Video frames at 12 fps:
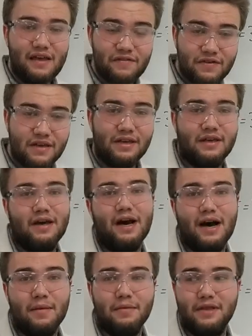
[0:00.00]
heavy
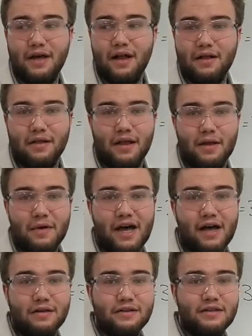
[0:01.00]
atom in the alkali
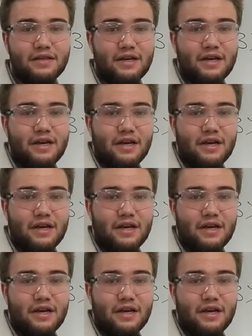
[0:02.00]
metals,